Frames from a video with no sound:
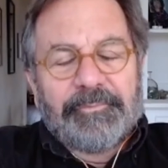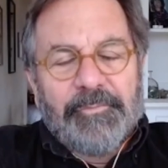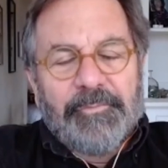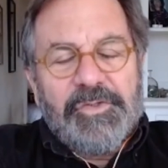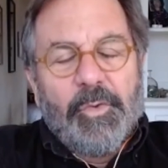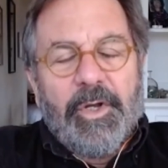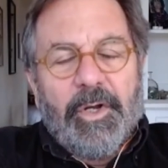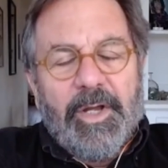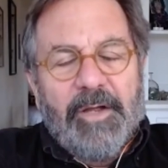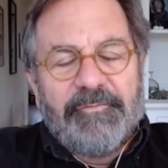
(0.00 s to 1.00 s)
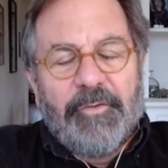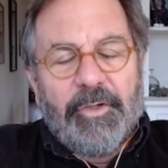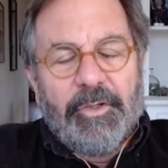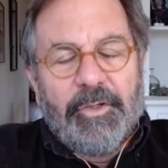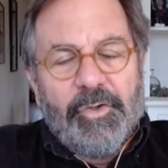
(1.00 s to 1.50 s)
So how
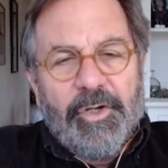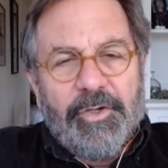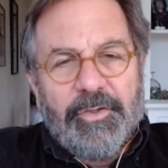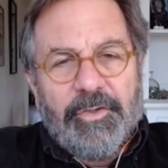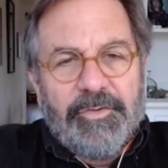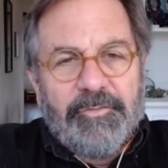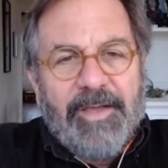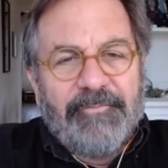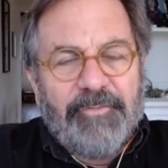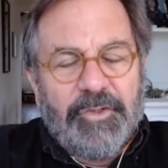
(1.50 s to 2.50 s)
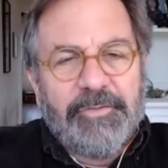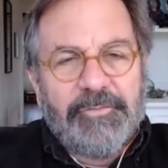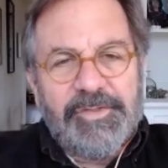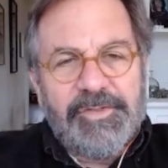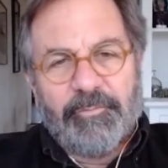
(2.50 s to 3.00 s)
far along are you? Have you
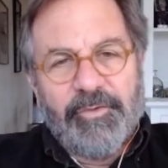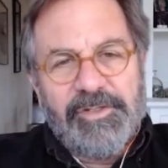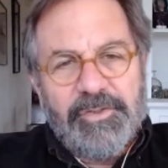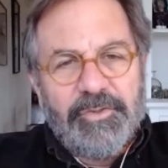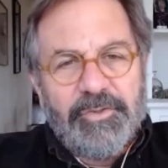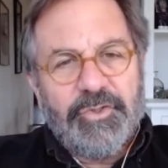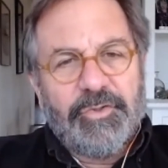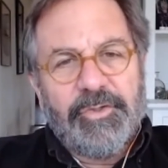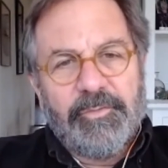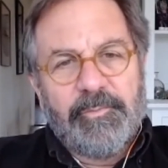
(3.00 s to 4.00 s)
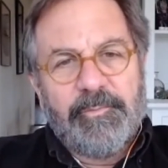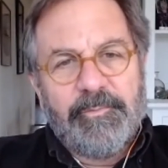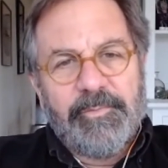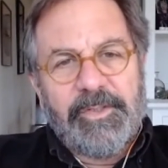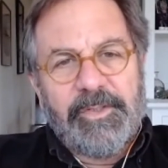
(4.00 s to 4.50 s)
done some research, or are you
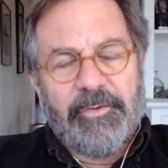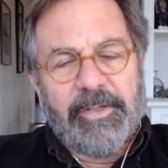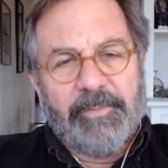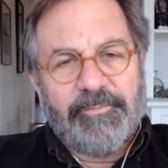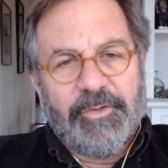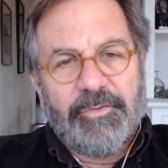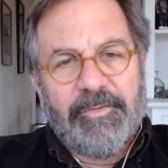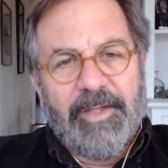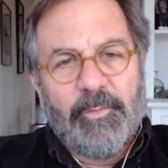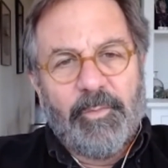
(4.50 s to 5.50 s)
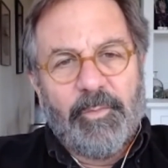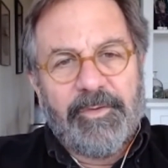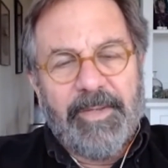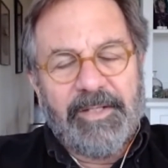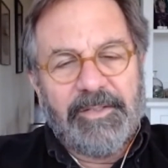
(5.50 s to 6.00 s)
gearing up to do that when
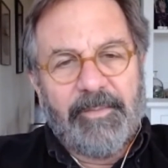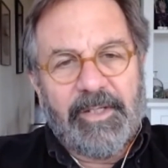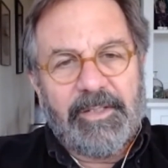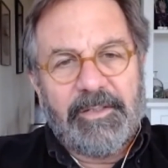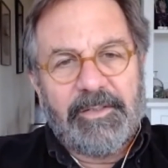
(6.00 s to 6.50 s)
the pandemic